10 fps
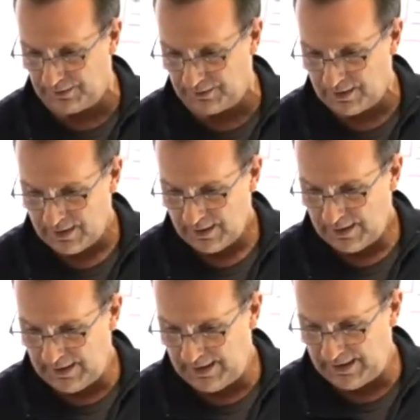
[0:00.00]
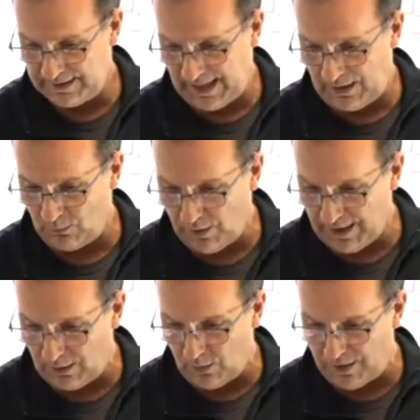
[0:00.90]
here is I
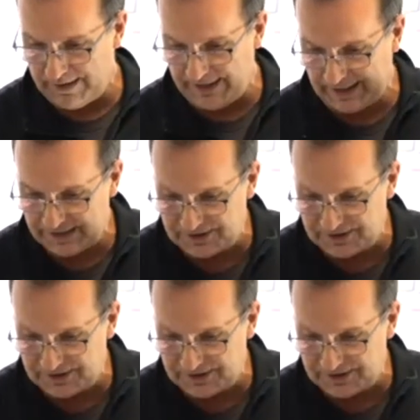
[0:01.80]
want, I want to get